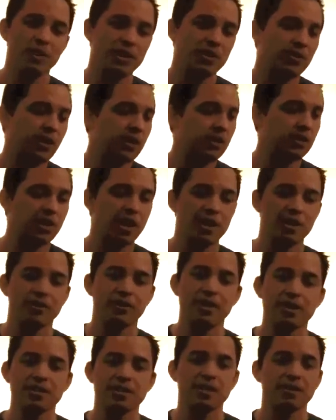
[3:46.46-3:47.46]
we create a lot
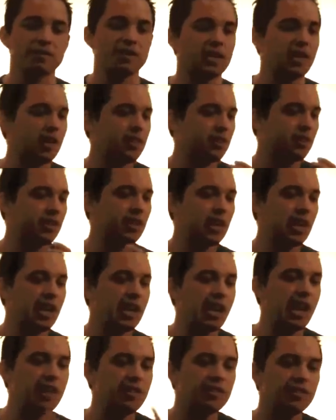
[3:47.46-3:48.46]
of great stuff together. He,
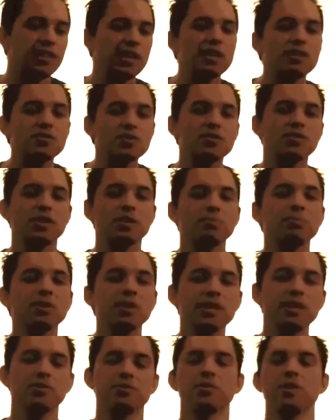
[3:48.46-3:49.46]
the, inter the
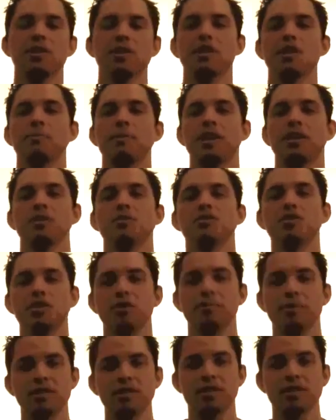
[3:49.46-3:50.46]
really interesting thing about
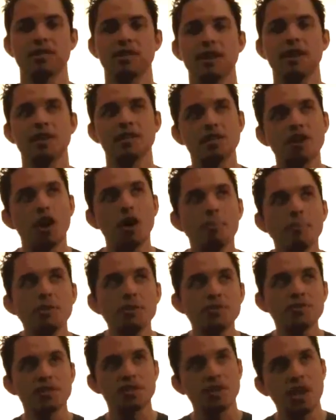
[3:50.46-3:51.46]
YouTube is it's, it's
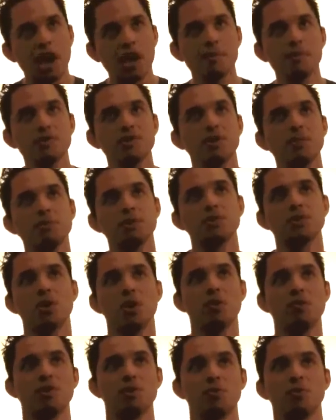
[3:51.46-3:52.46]
almost, the time is
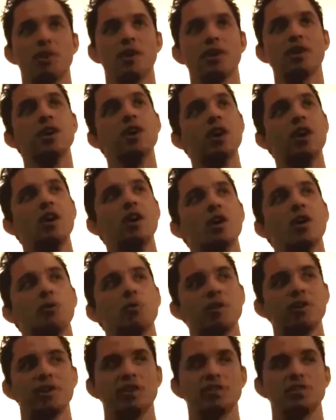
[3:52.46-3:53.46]
almost over where,
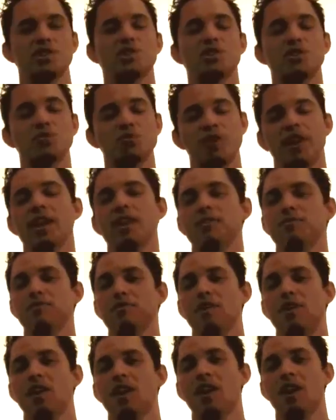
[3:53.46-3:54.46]
where there's this
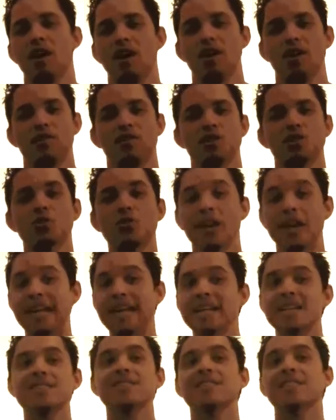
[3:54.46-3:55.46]
great, uh, this
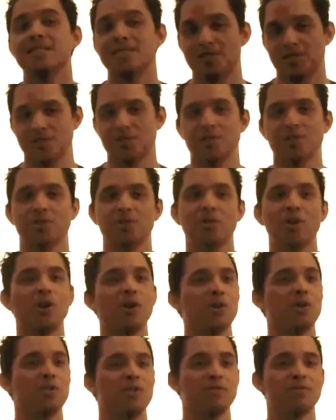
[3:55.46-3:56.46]
great innocence to
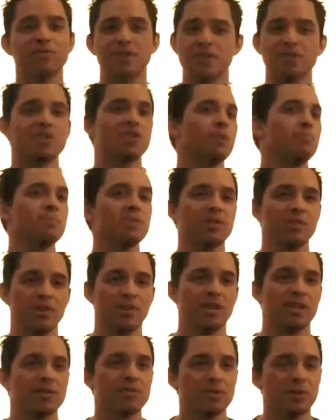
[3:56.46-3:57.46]
all the friendships and
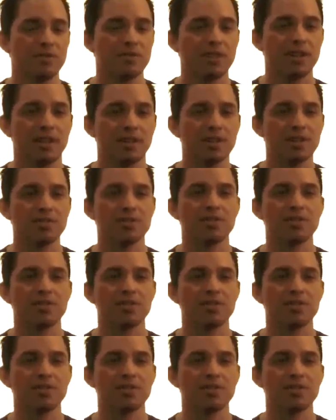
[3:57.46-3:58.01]
all that sort of thing.